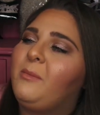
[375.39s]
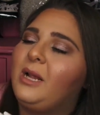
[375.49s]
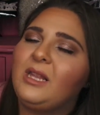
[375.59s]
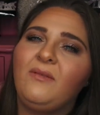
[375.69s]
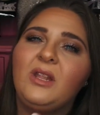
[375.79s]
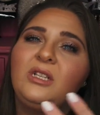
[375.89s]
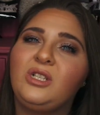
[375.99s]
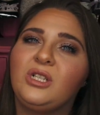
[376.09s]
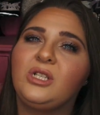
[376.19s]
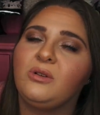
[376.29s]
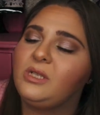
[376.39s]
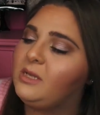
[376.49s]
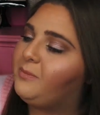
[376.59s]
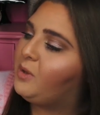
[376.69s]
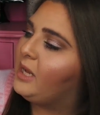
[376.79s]
But I love that it's just so
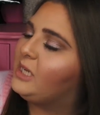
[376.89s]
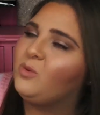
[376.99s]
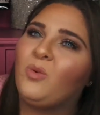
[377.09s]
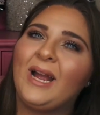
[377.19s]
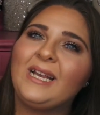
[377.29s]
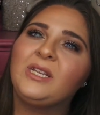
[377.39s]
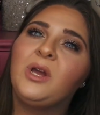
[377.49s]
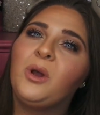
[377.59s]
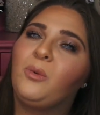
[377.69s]
simple. It's white